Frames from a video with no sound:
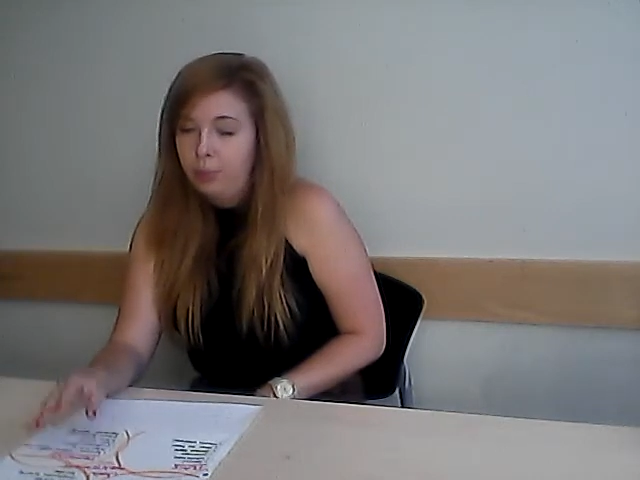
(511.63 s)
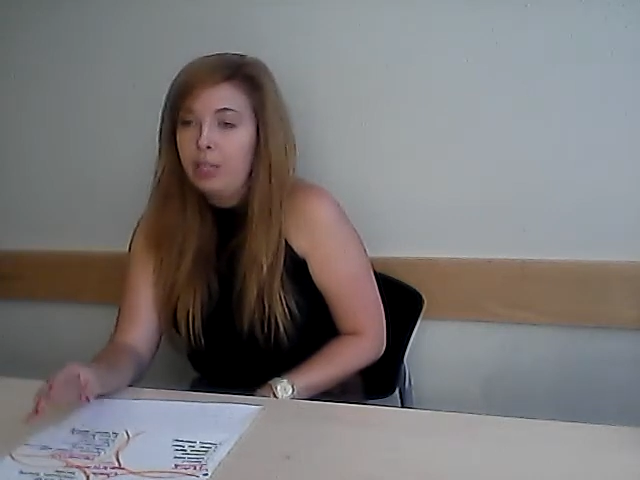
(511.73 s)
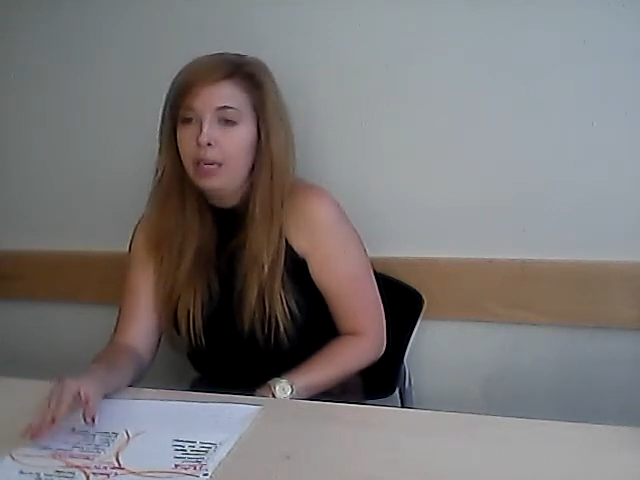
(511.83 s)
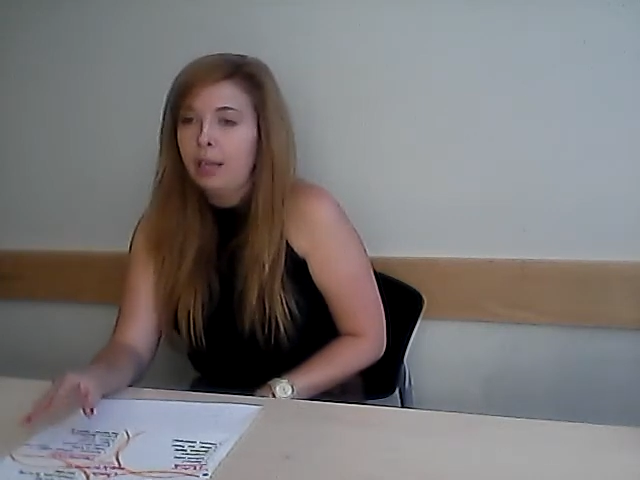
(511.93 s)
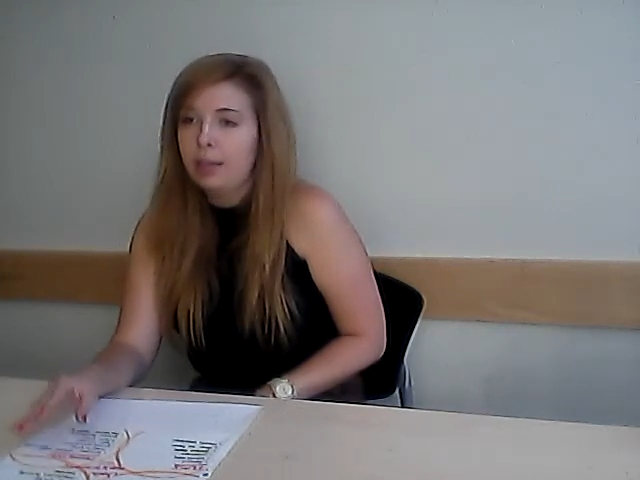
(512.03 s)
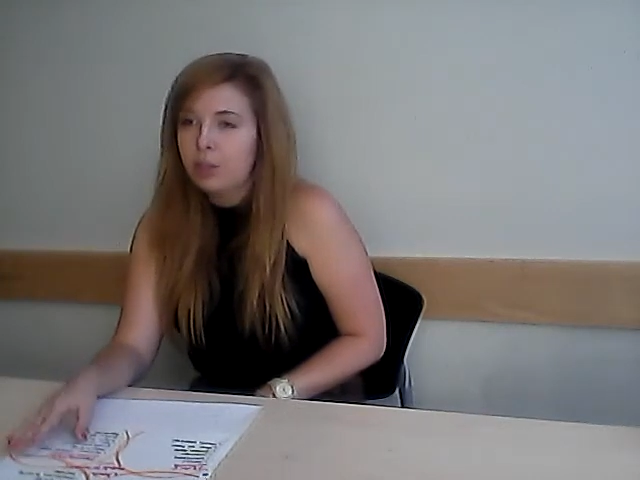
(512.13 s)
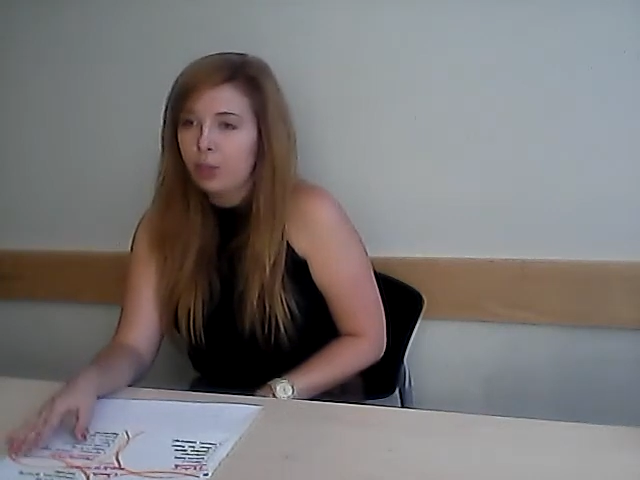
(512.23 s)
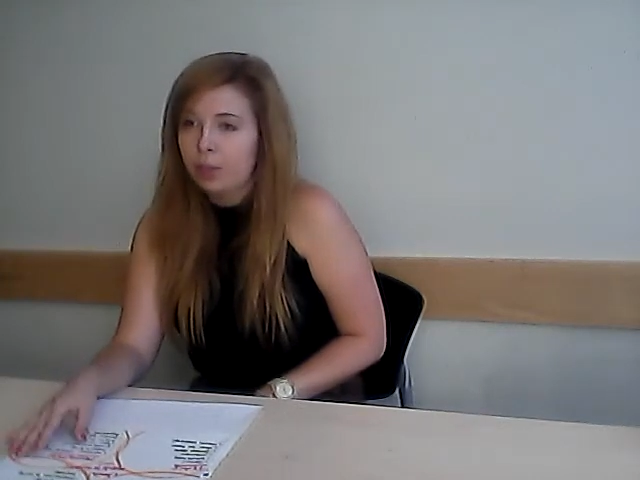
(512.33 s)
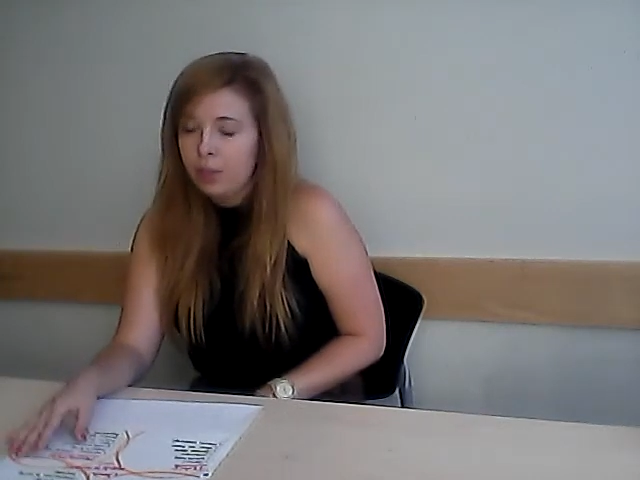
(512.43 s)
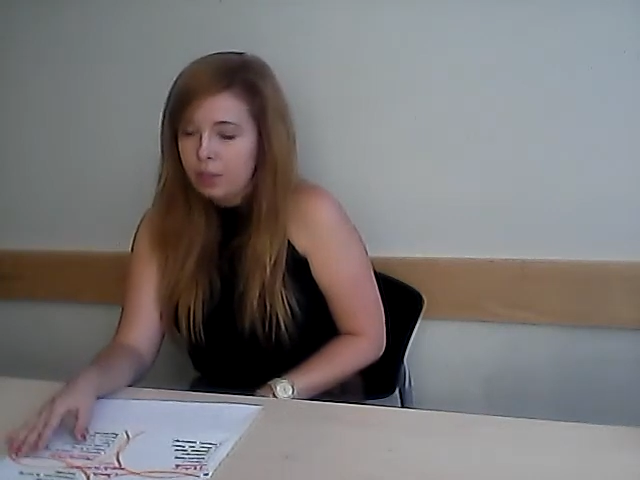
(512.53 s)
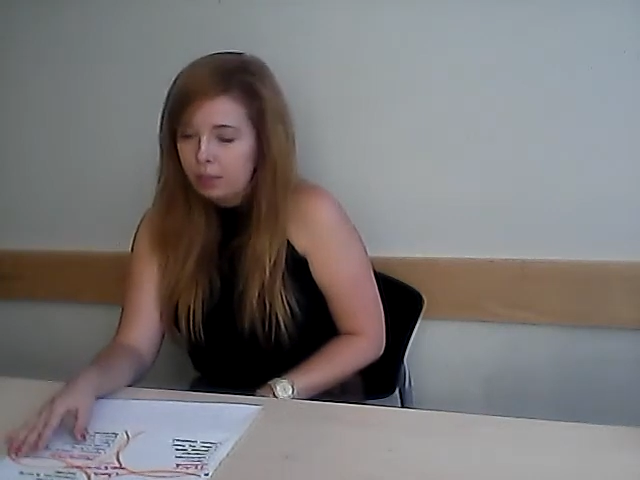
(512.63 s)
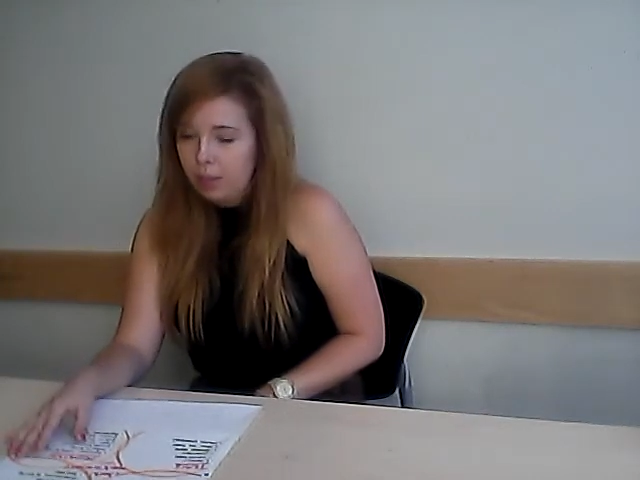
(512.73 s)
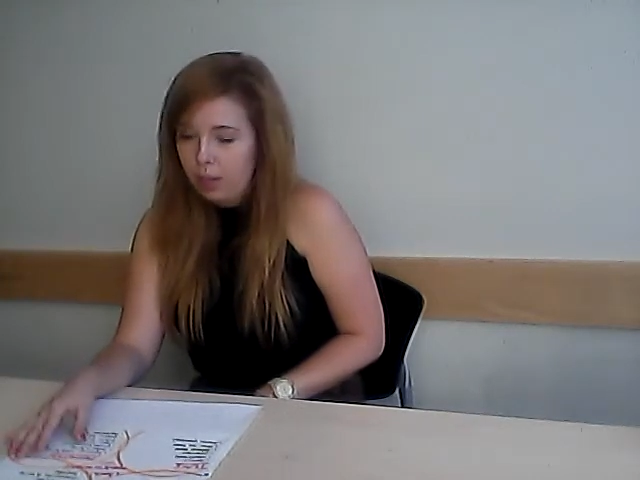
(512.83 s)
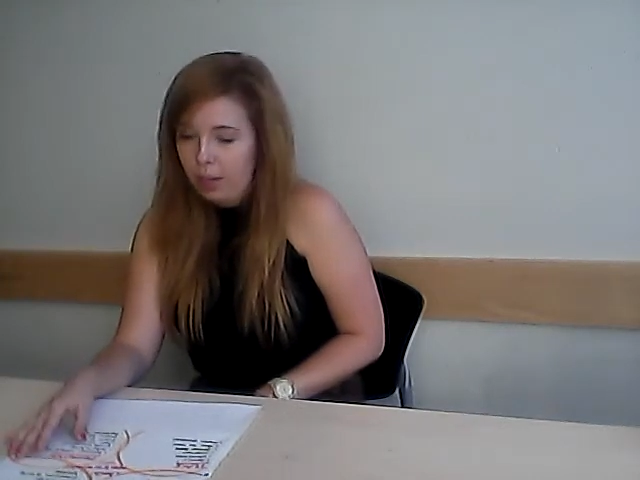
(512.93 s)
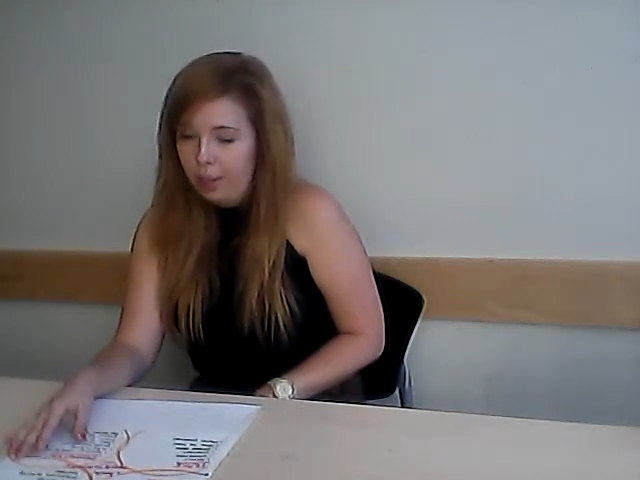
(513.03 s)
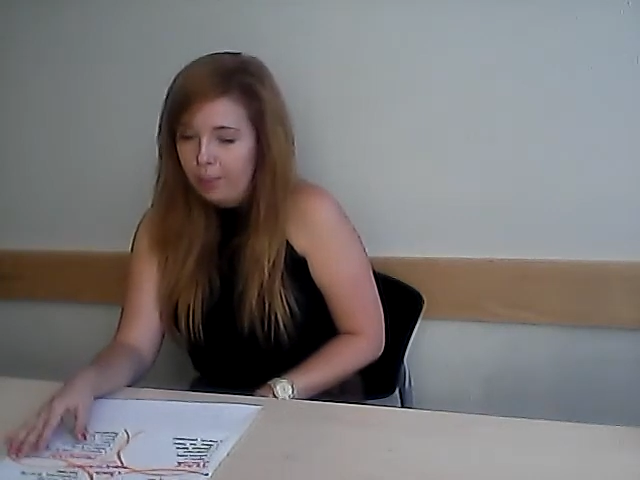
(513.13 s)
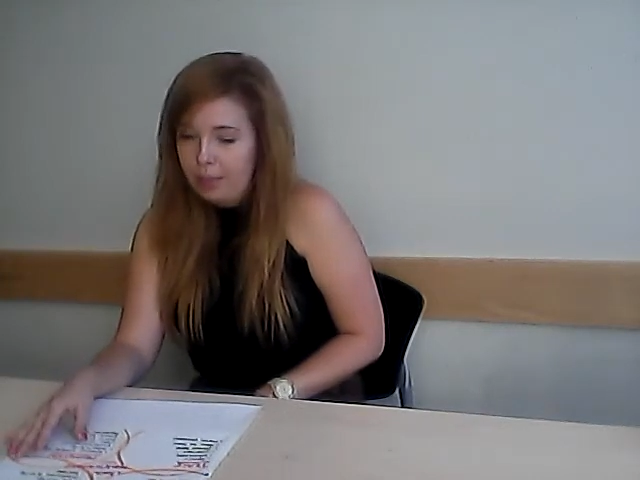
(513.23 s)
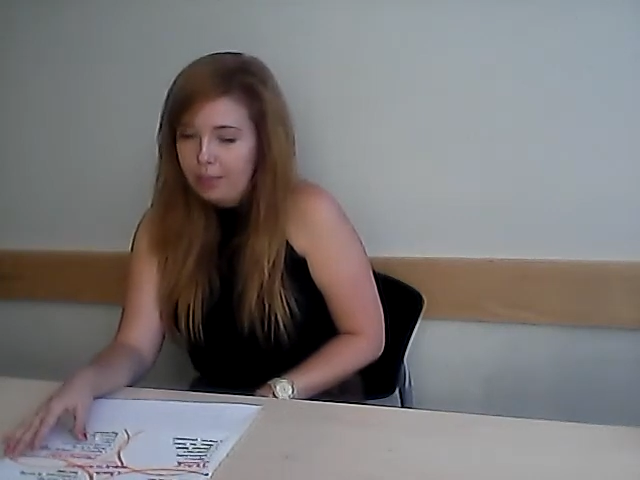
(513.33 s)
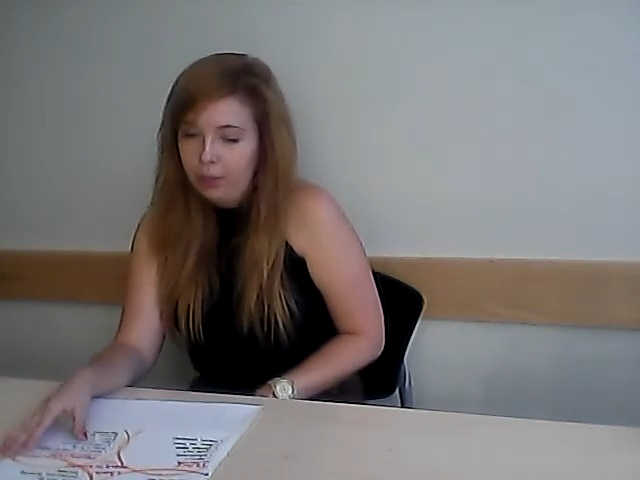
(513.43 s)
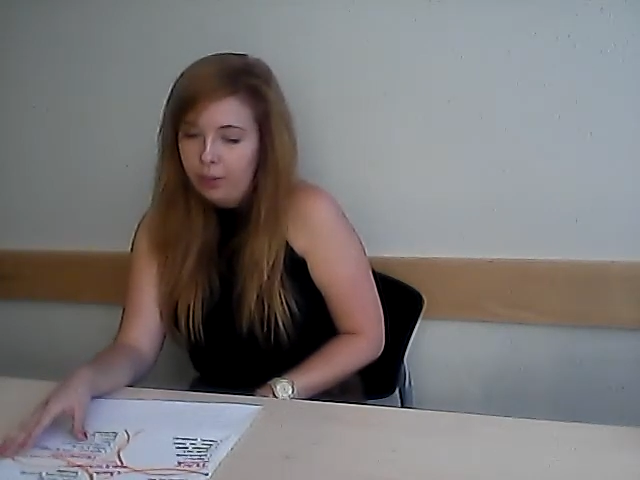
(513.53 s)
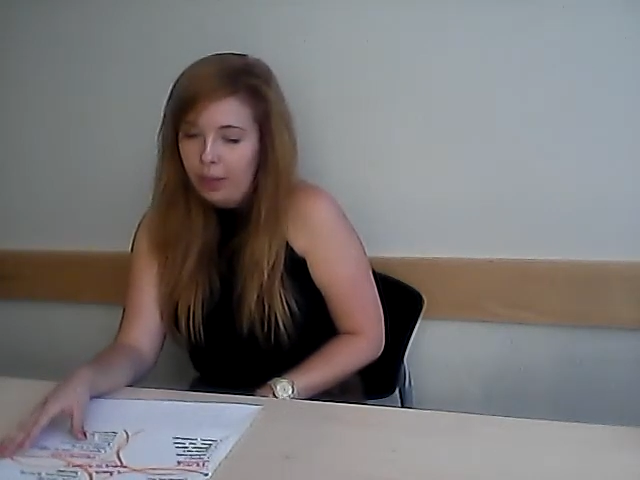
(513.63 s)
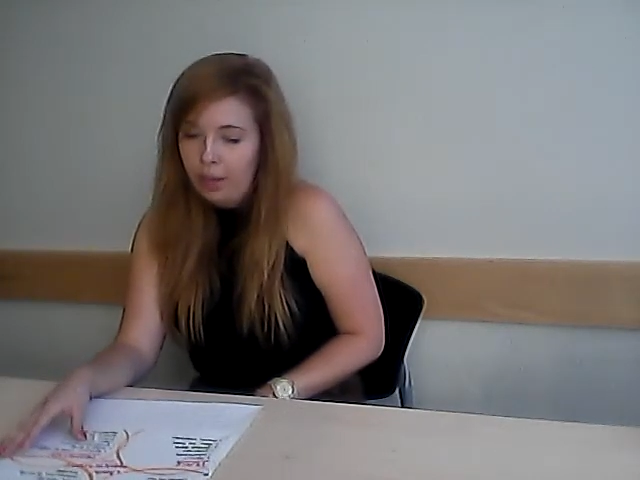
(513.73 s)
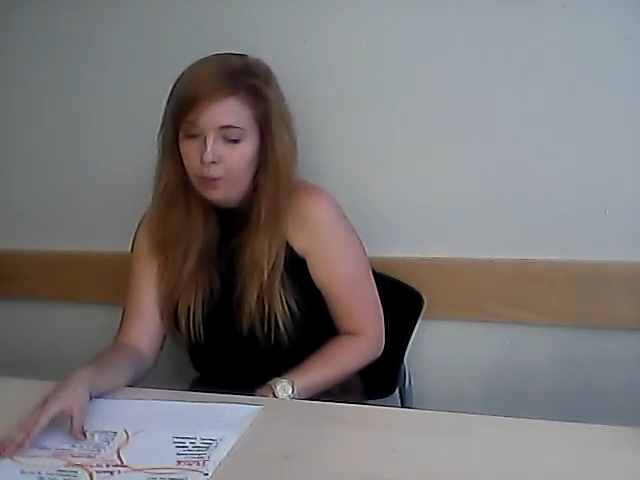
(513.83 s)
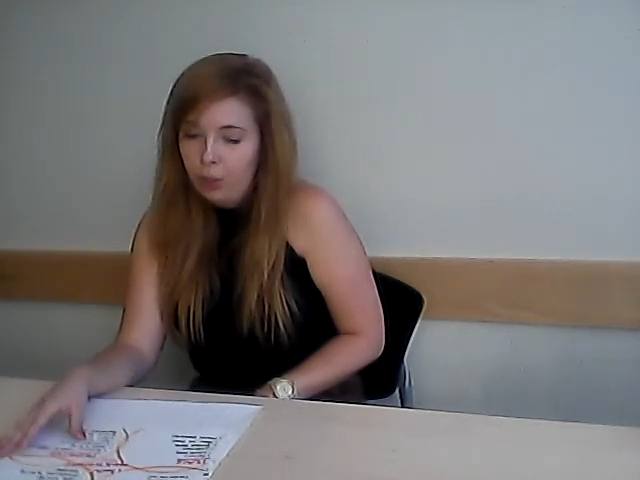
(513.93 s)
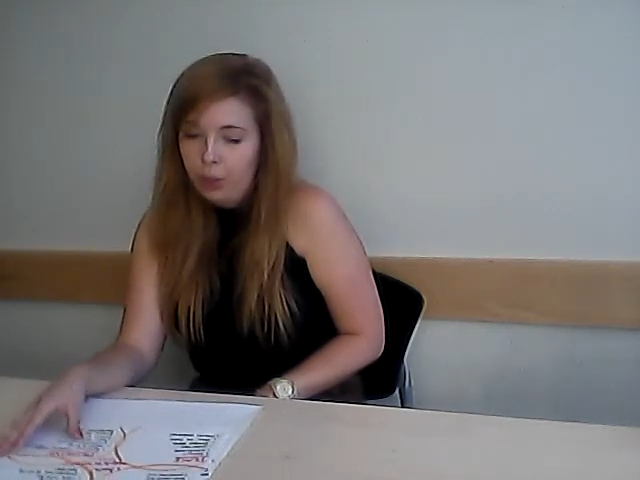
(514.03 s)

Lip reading: needing the service. Until then,